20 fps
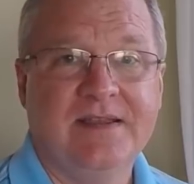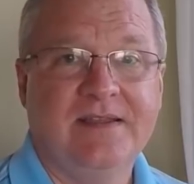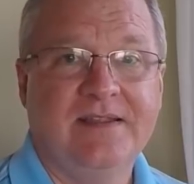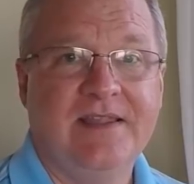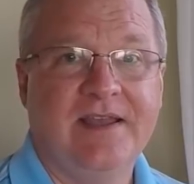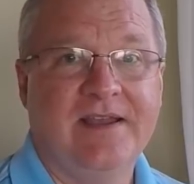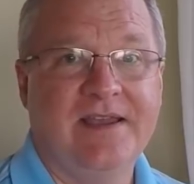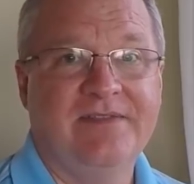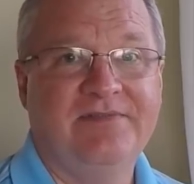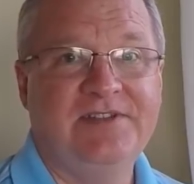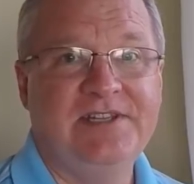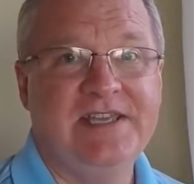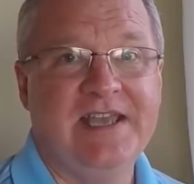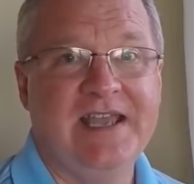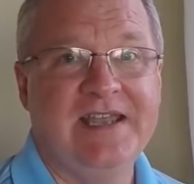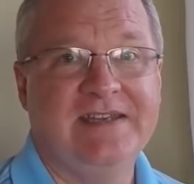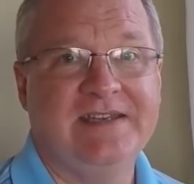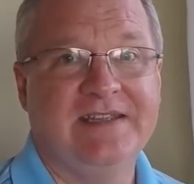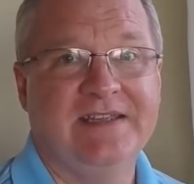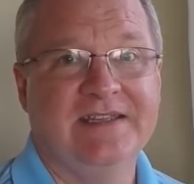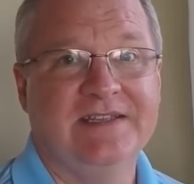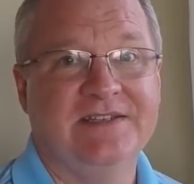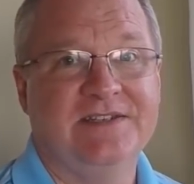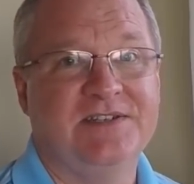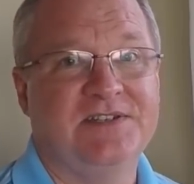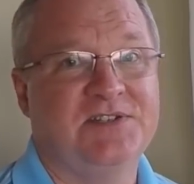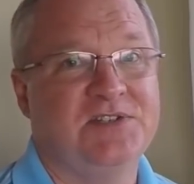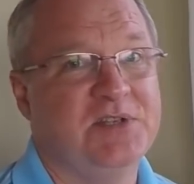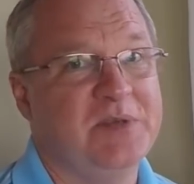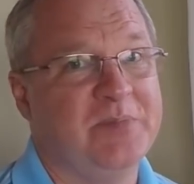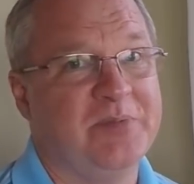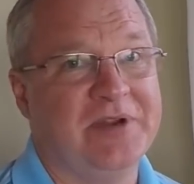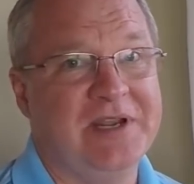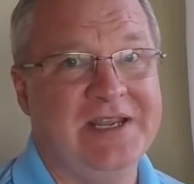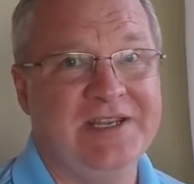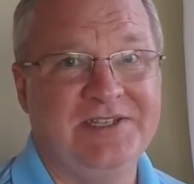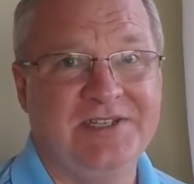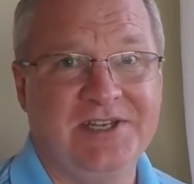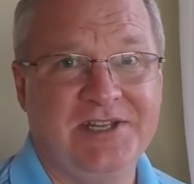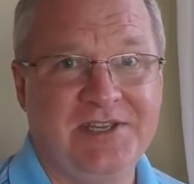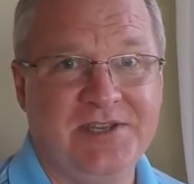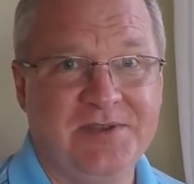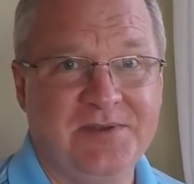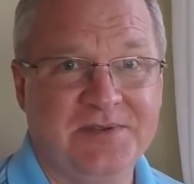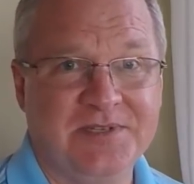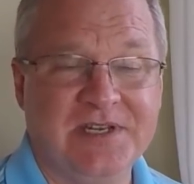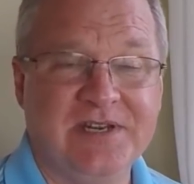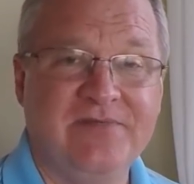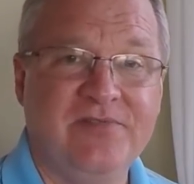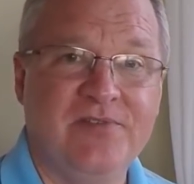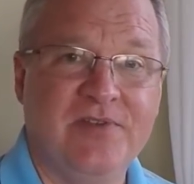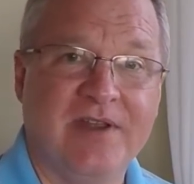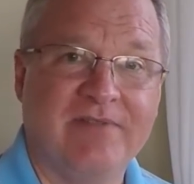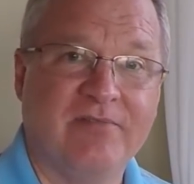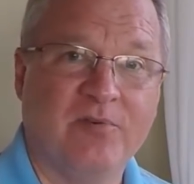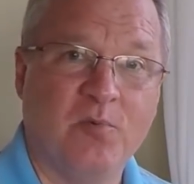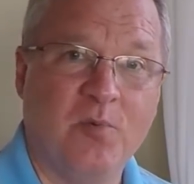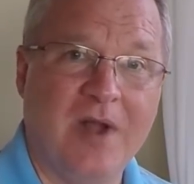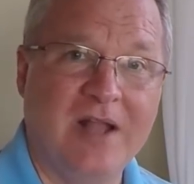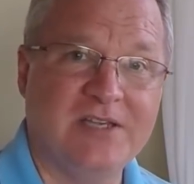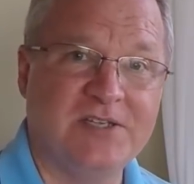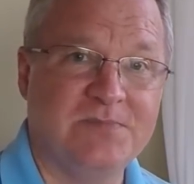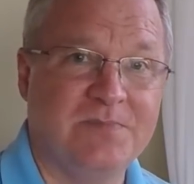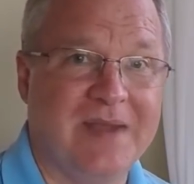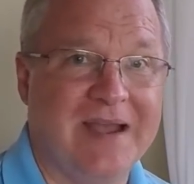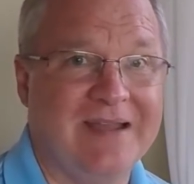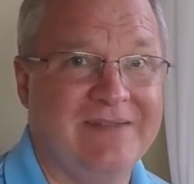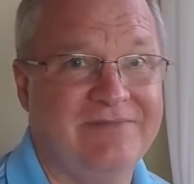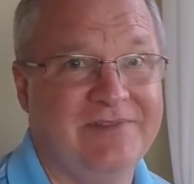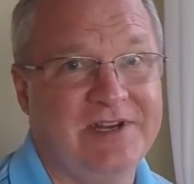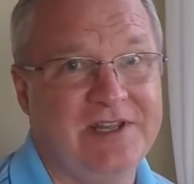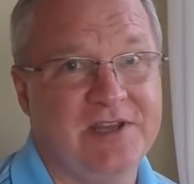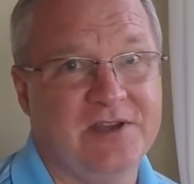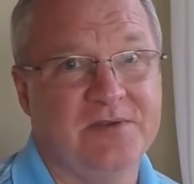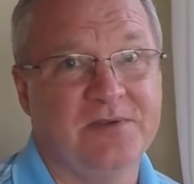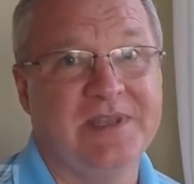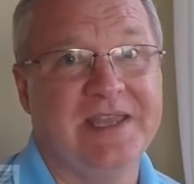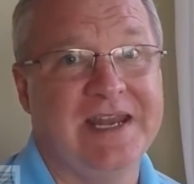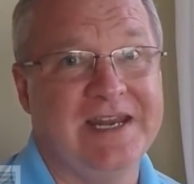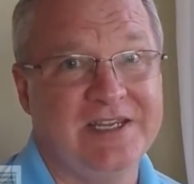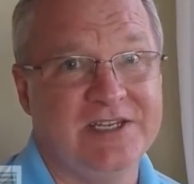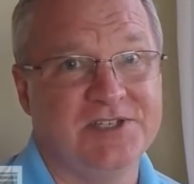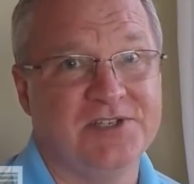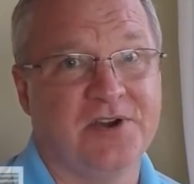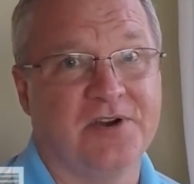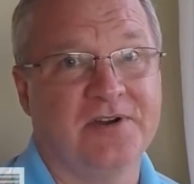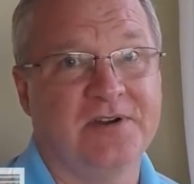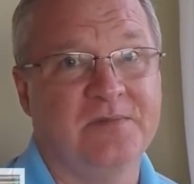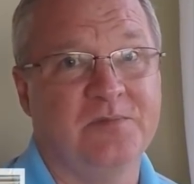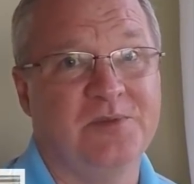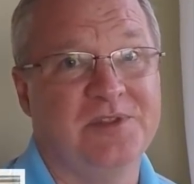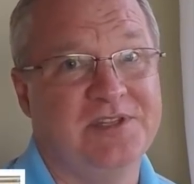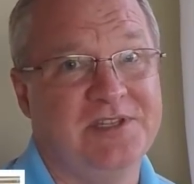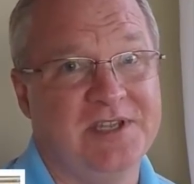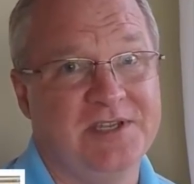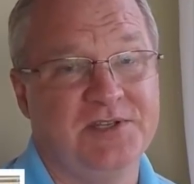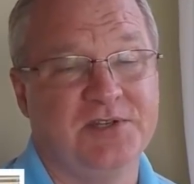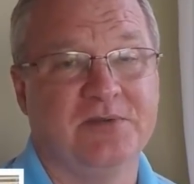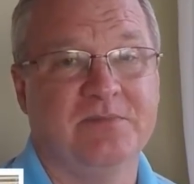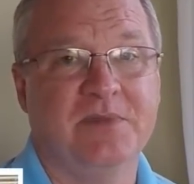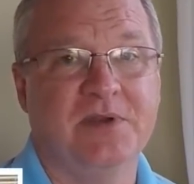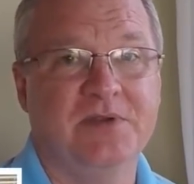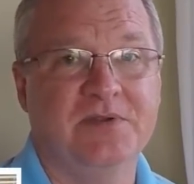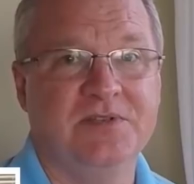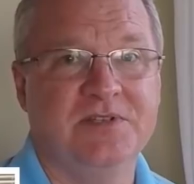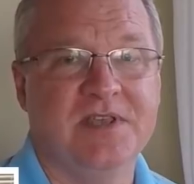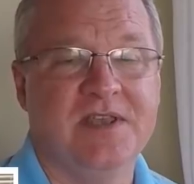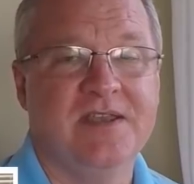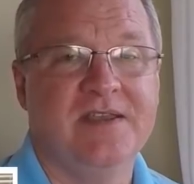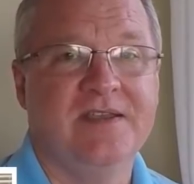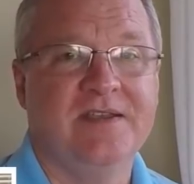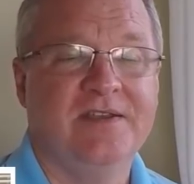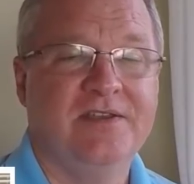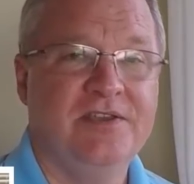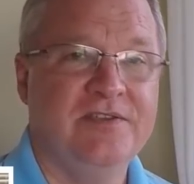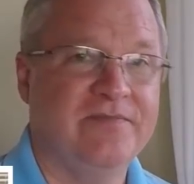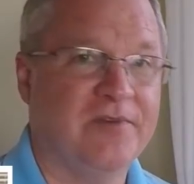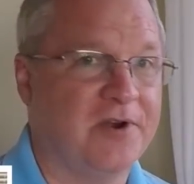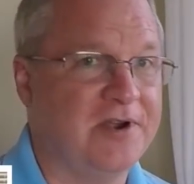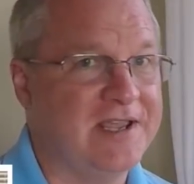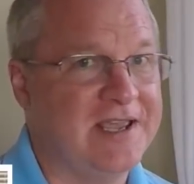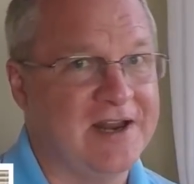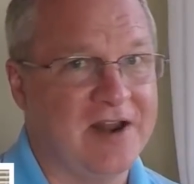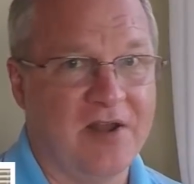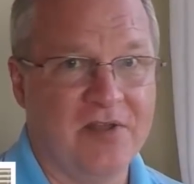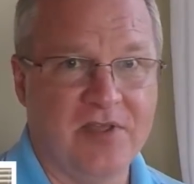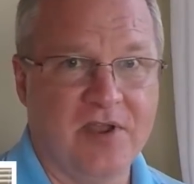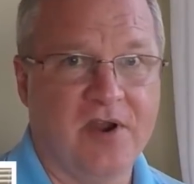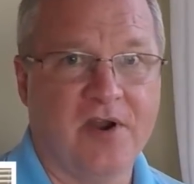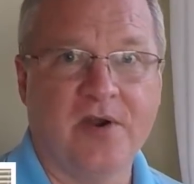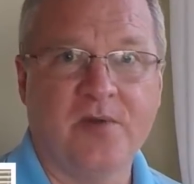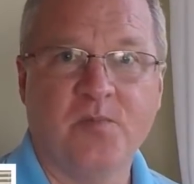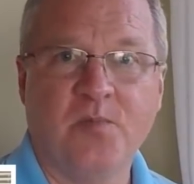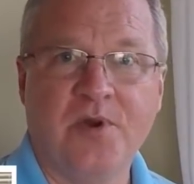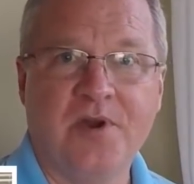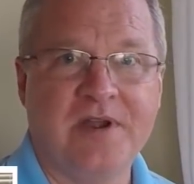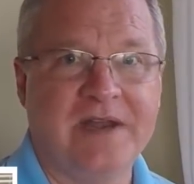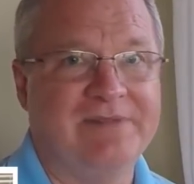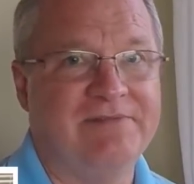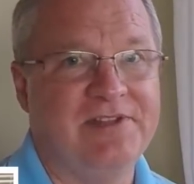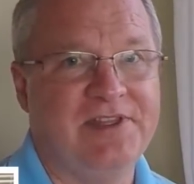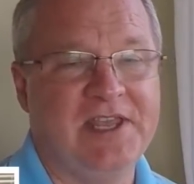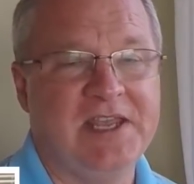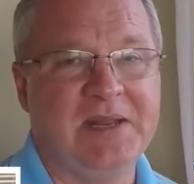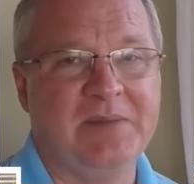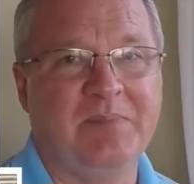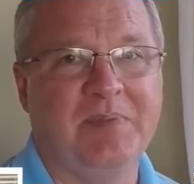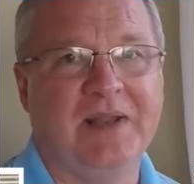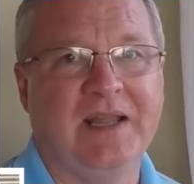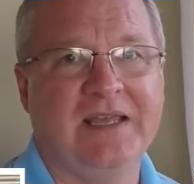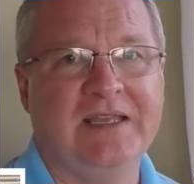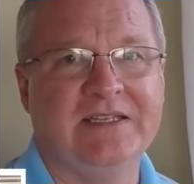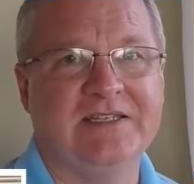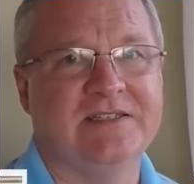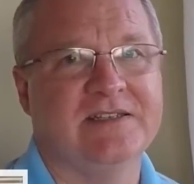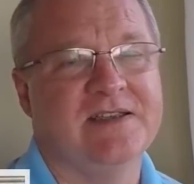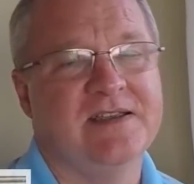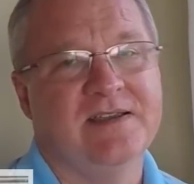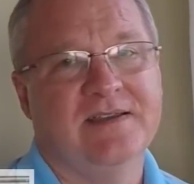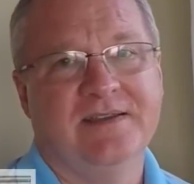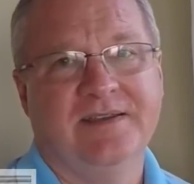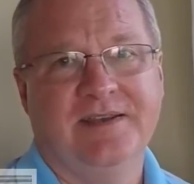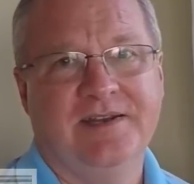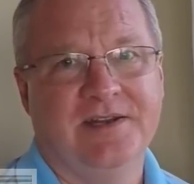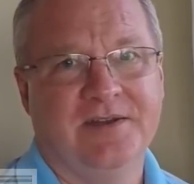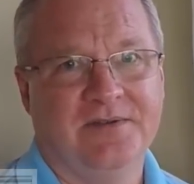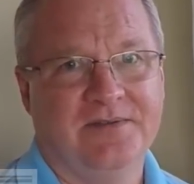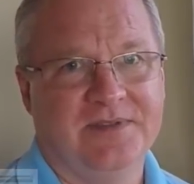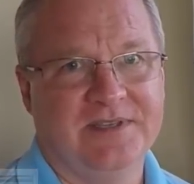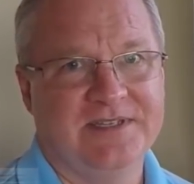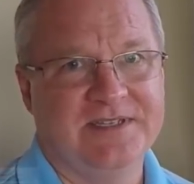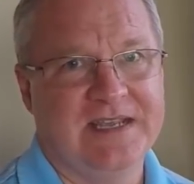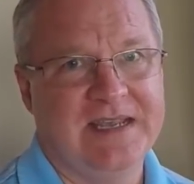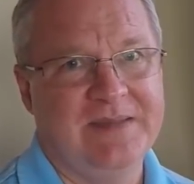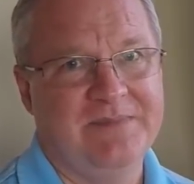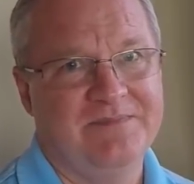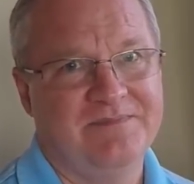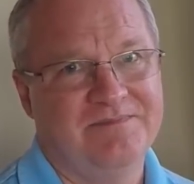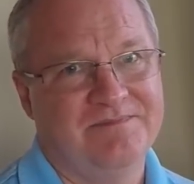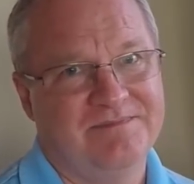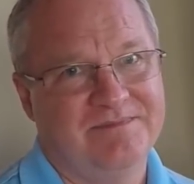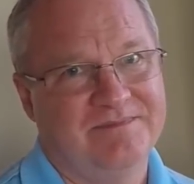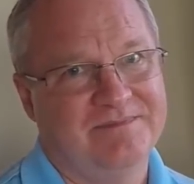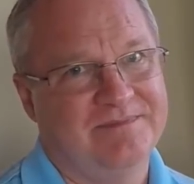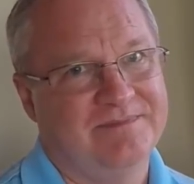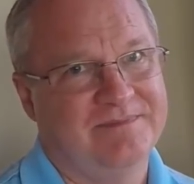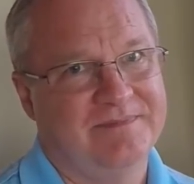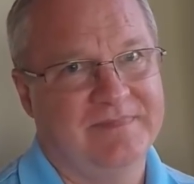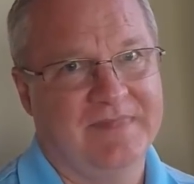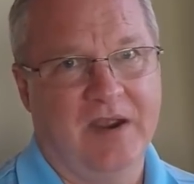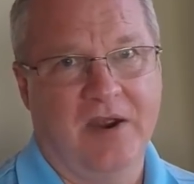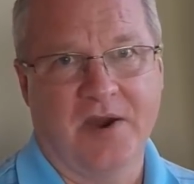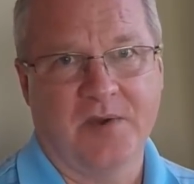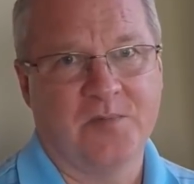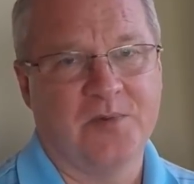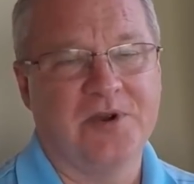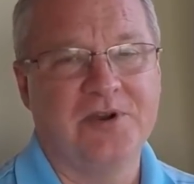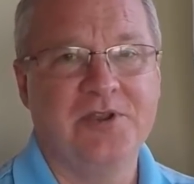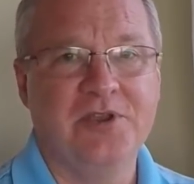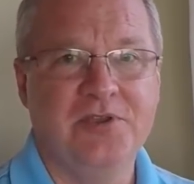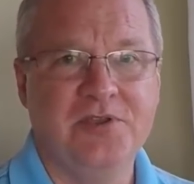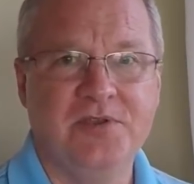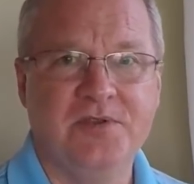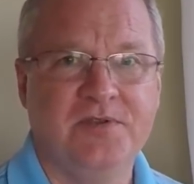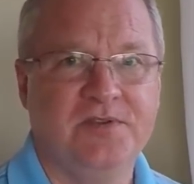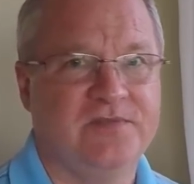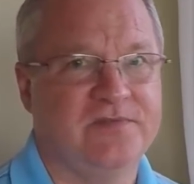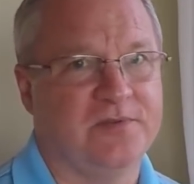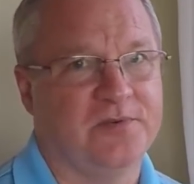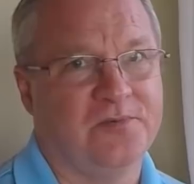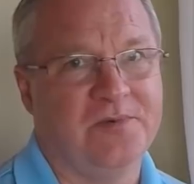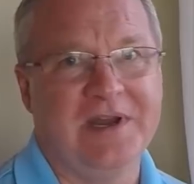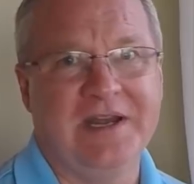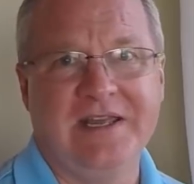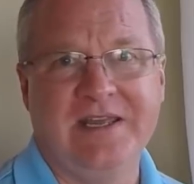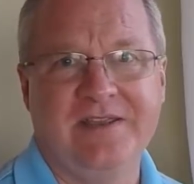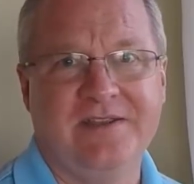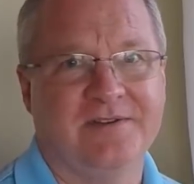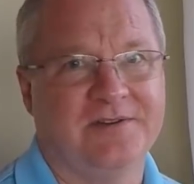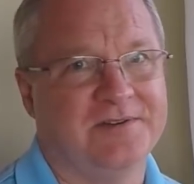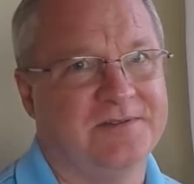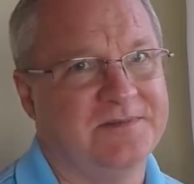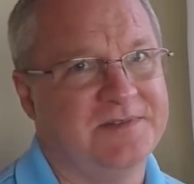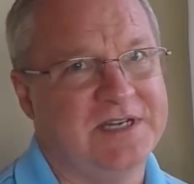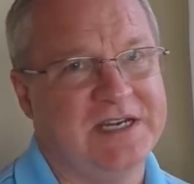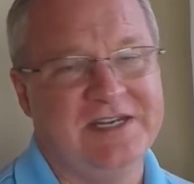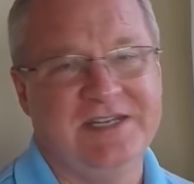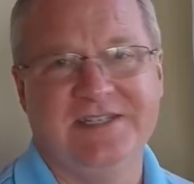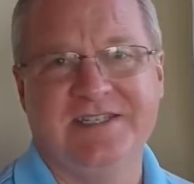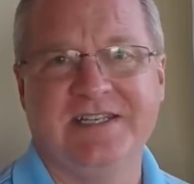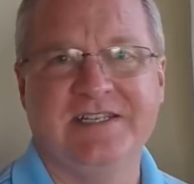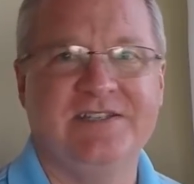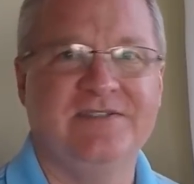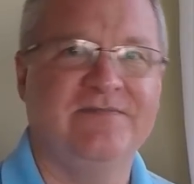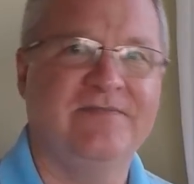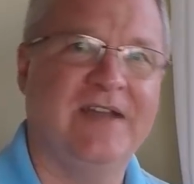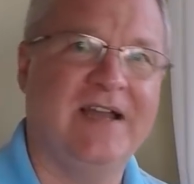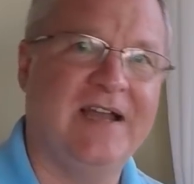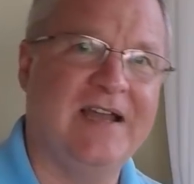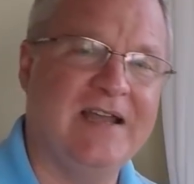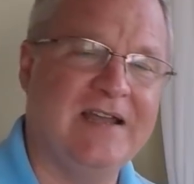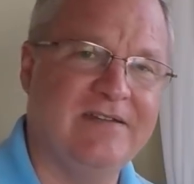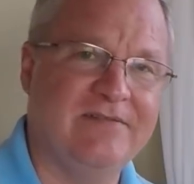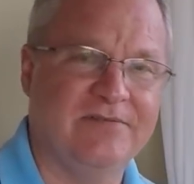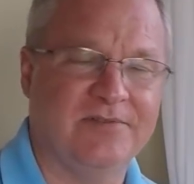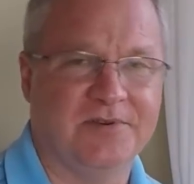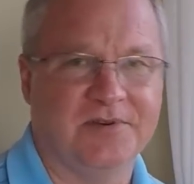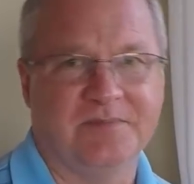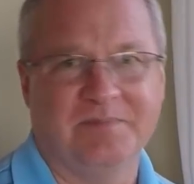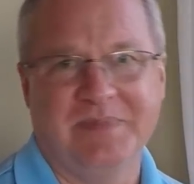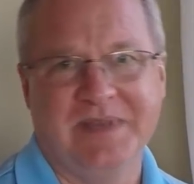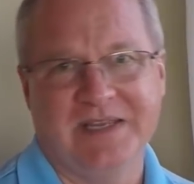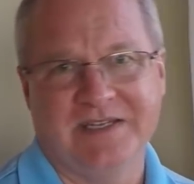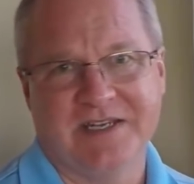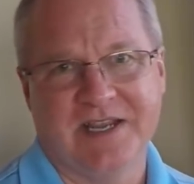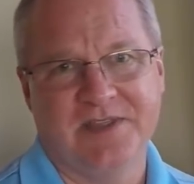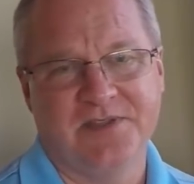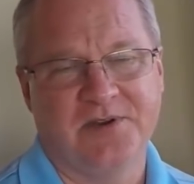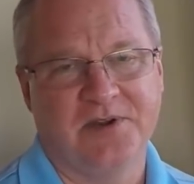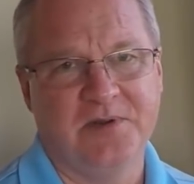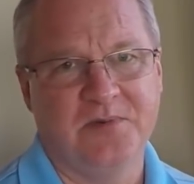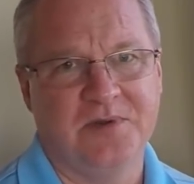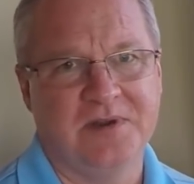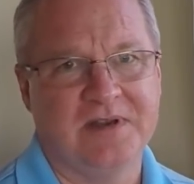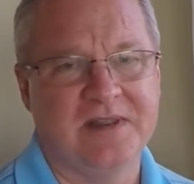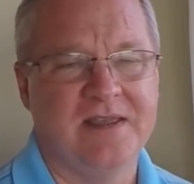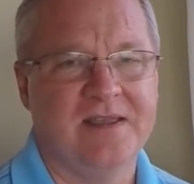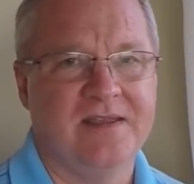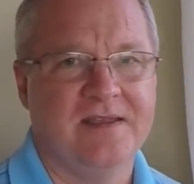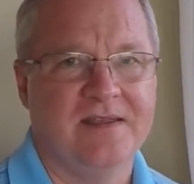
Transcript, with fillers: Now FT8 is super easy to use, and if you ever watched my video getting started with digital modes, you've already got all the hardware and everything in place. You know, the same hardware you use for RTTY or JT65 or PSK31,